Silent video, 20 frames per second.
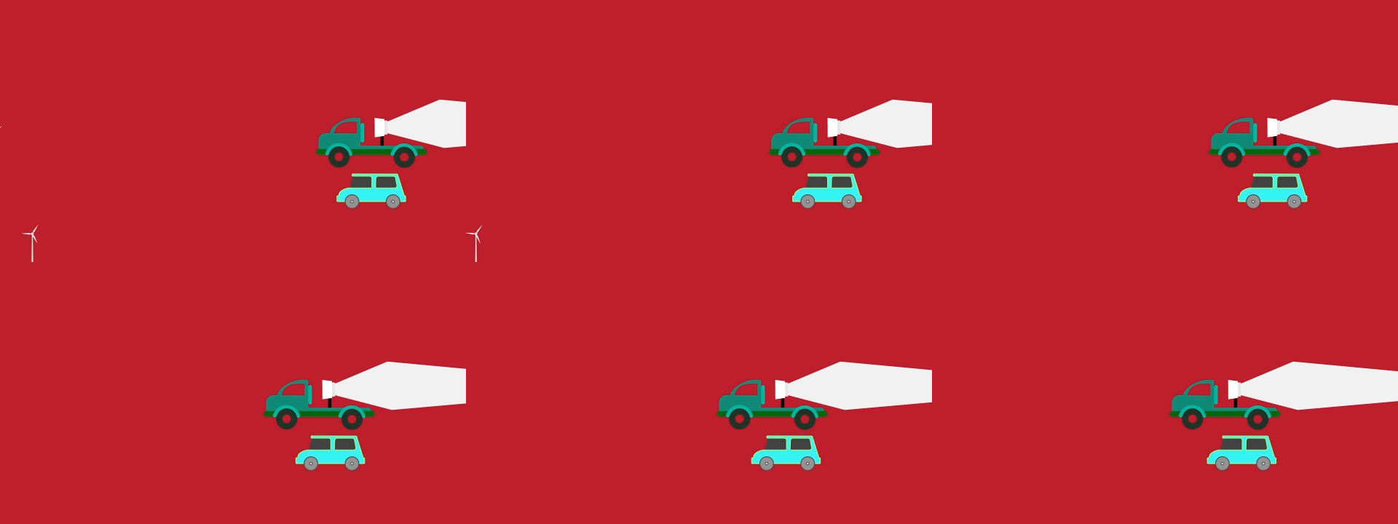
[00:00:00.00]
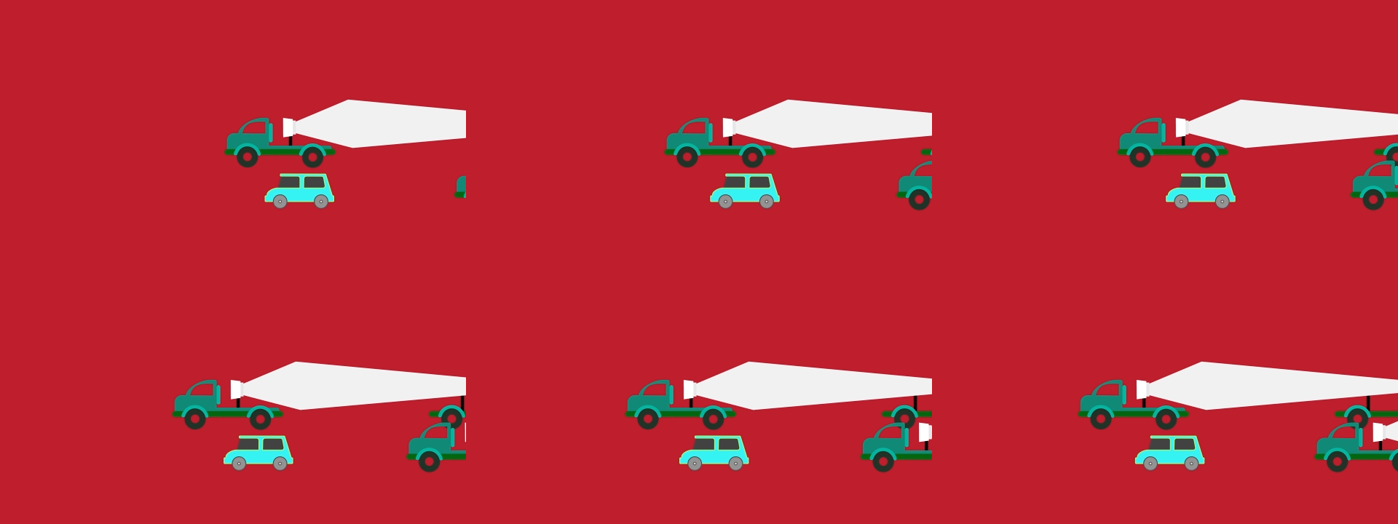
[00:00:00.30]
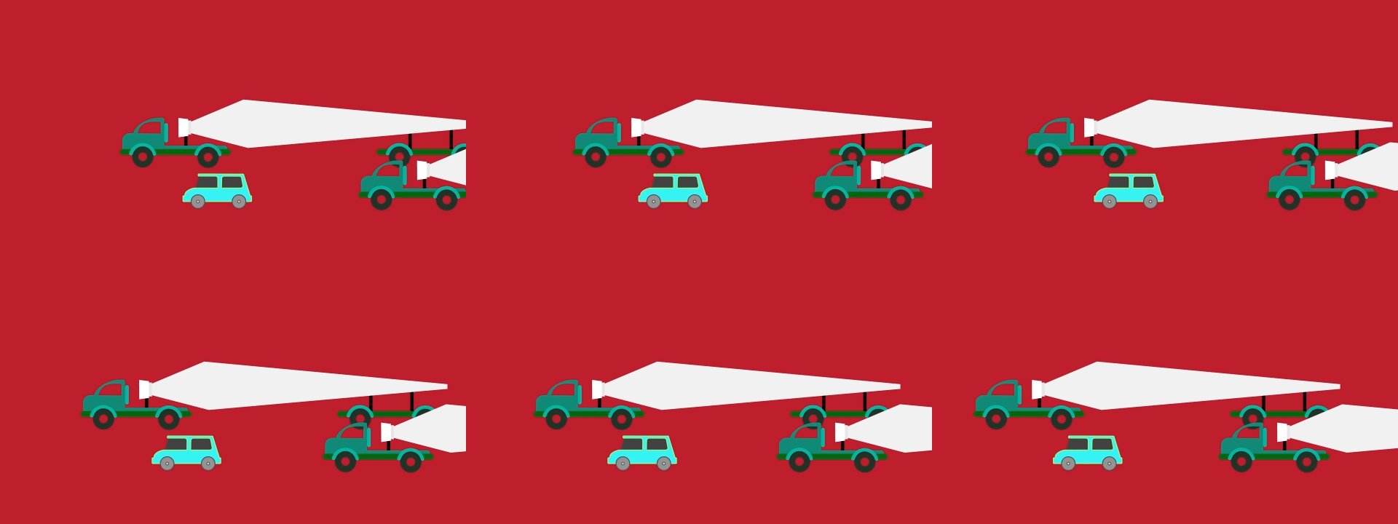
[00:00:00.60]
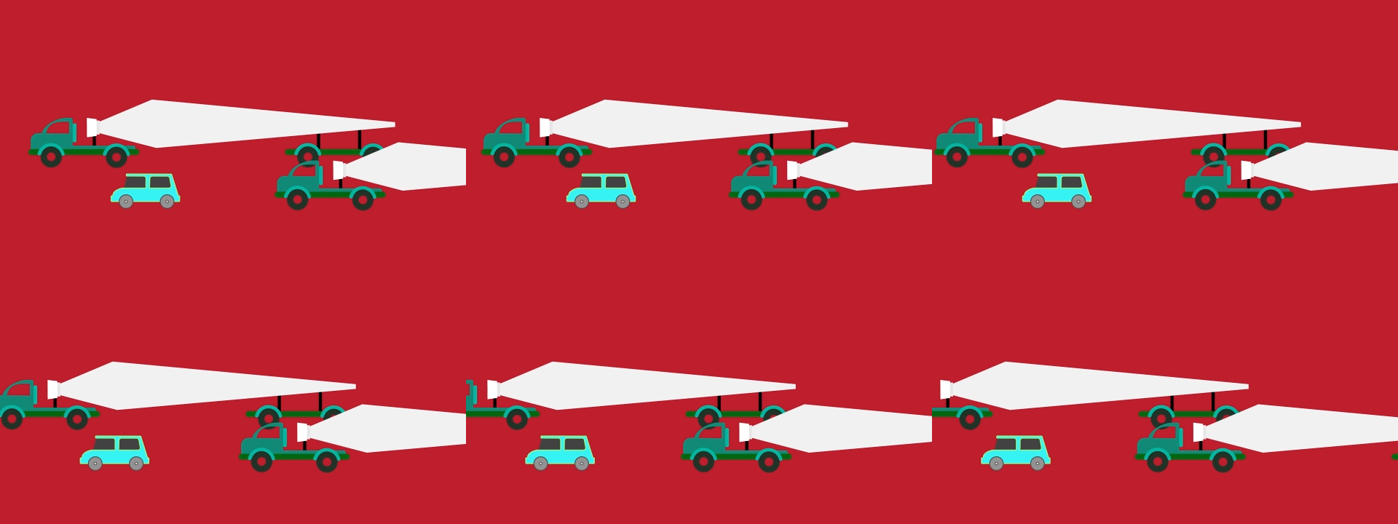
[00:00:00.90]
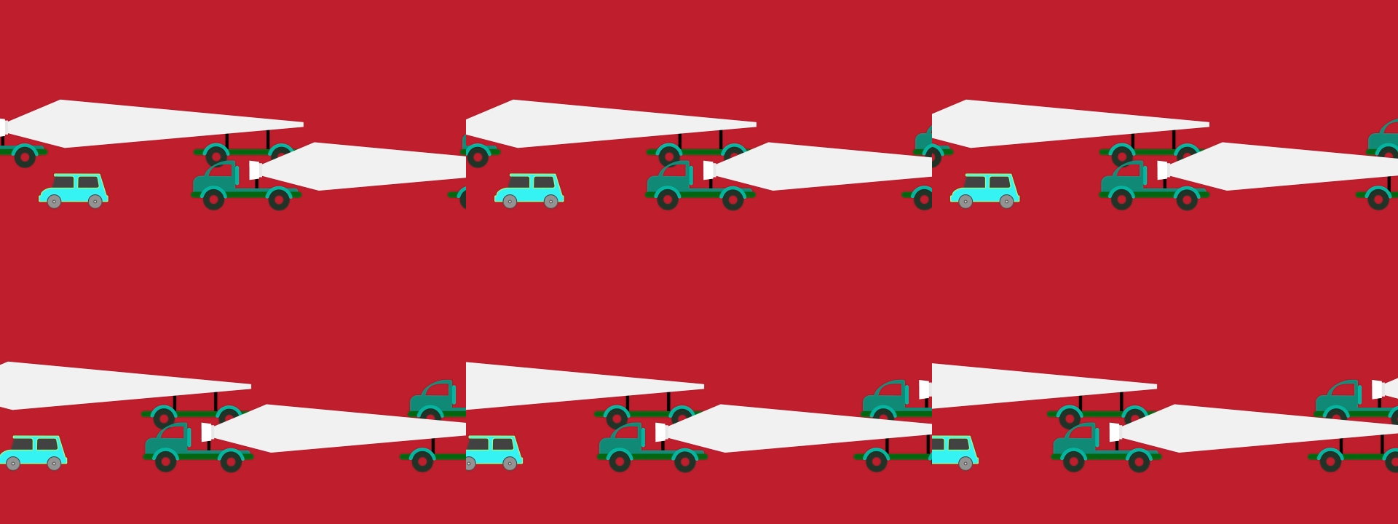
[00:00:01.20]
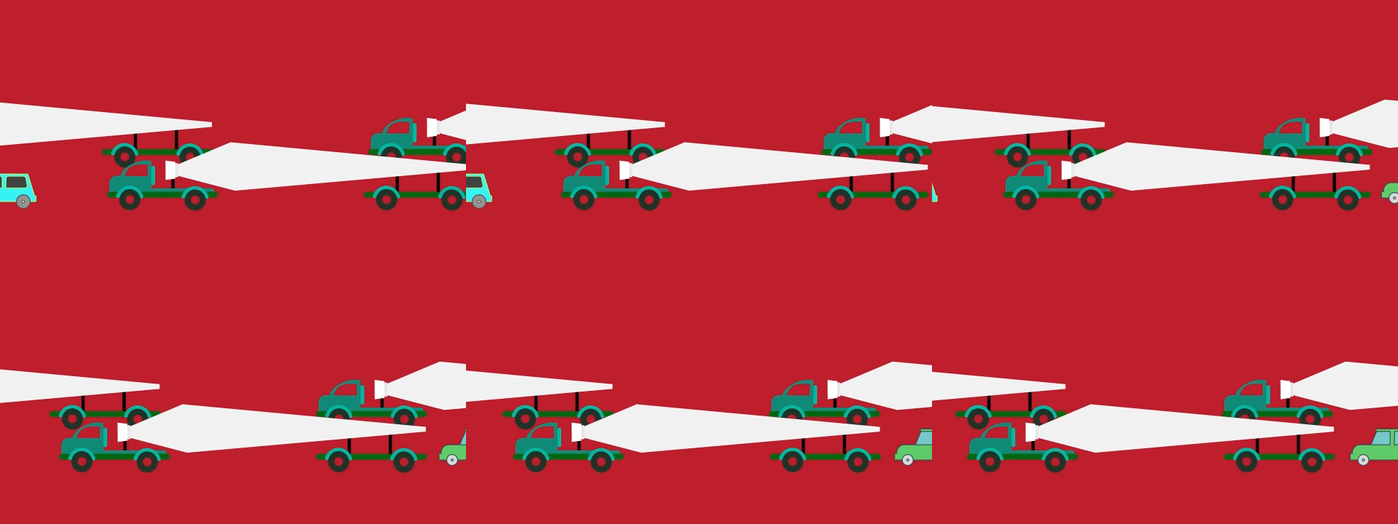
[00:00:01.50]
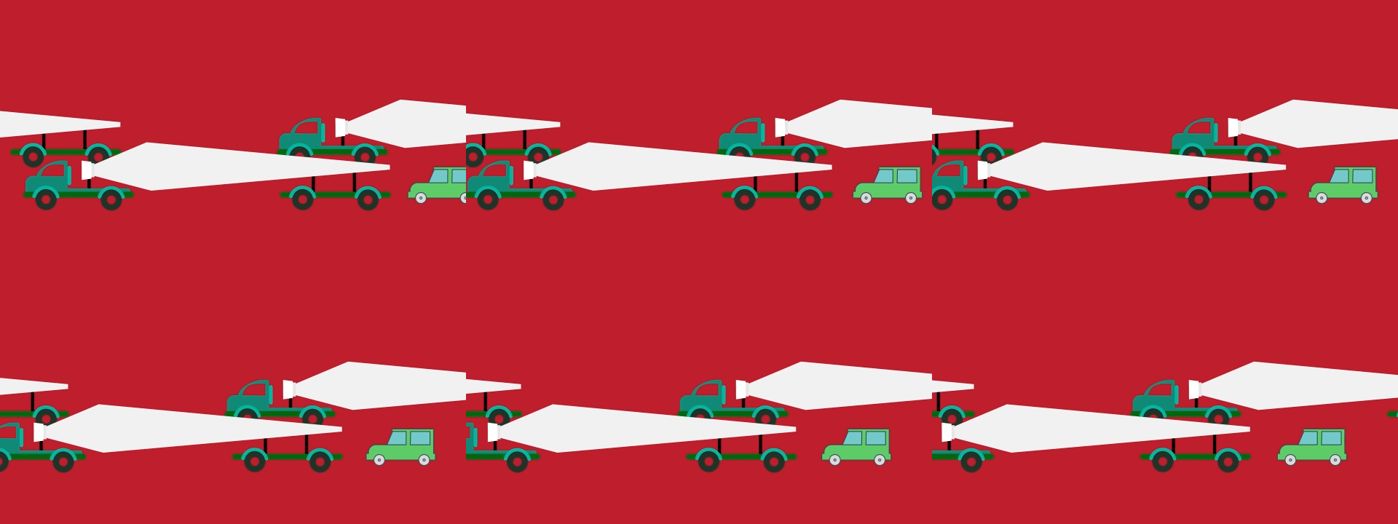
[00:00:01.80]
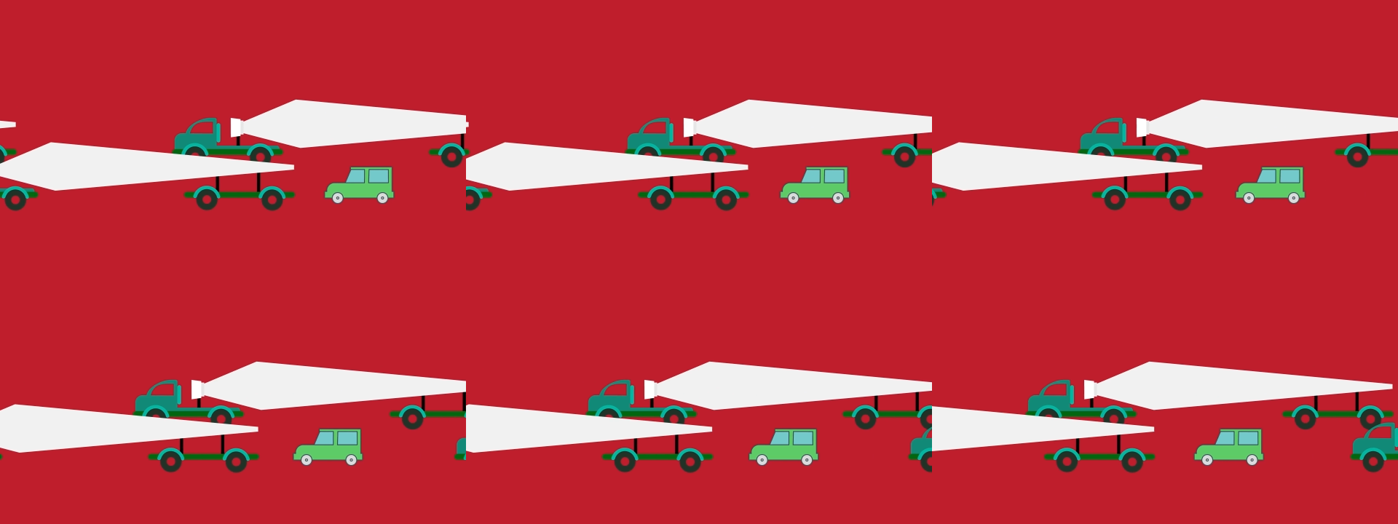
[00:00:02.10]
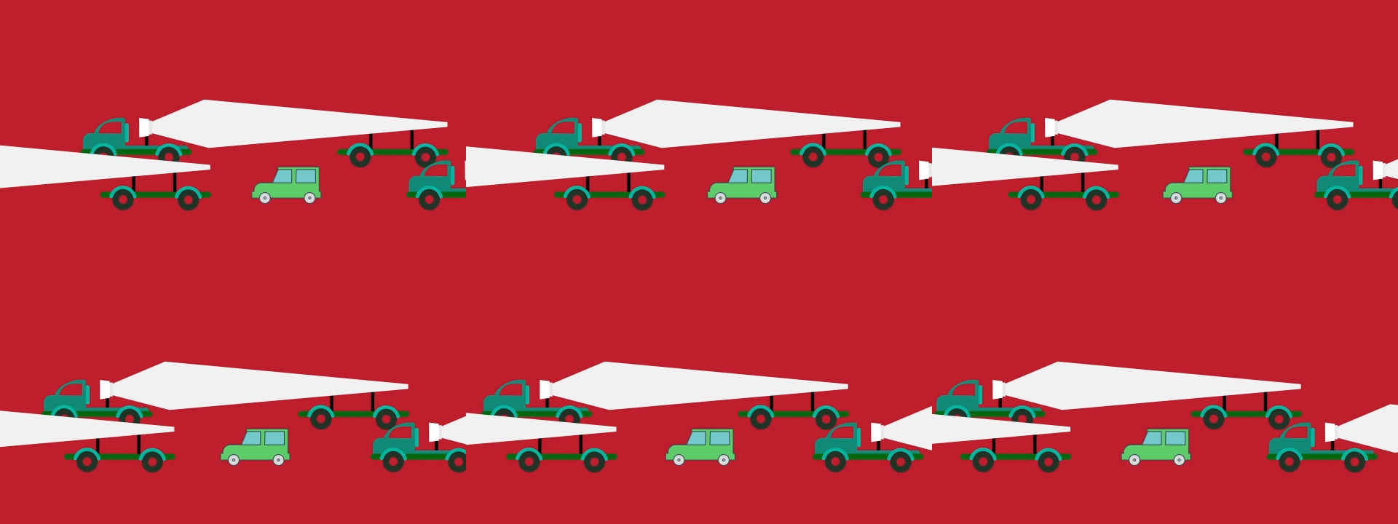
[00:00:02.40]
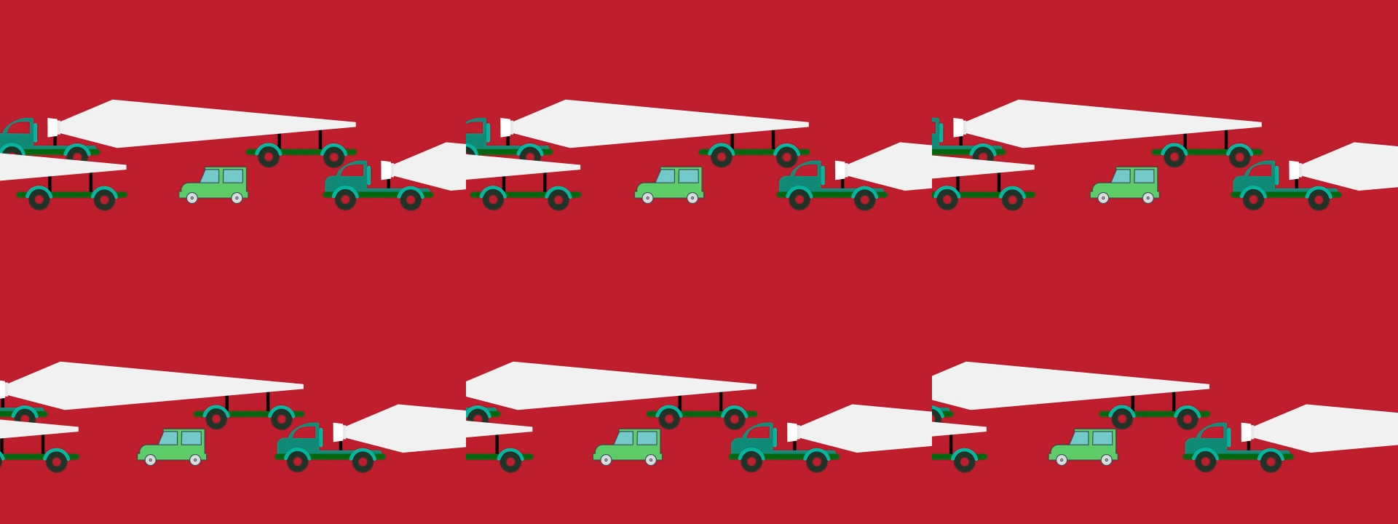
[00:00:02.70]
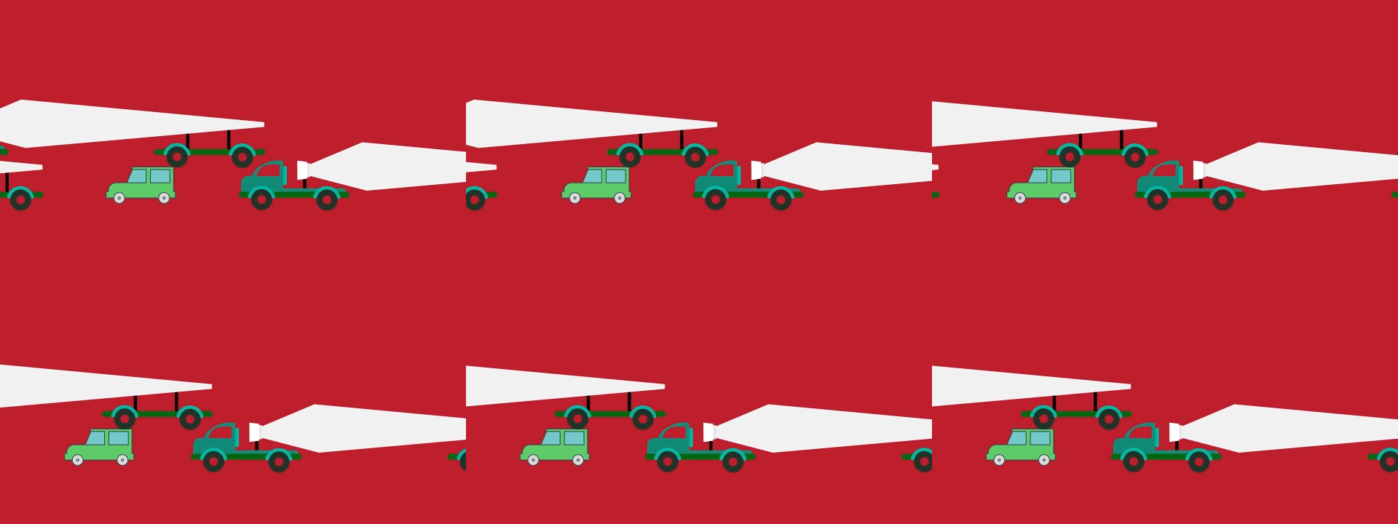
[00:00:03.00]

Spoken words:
(no speaker visible)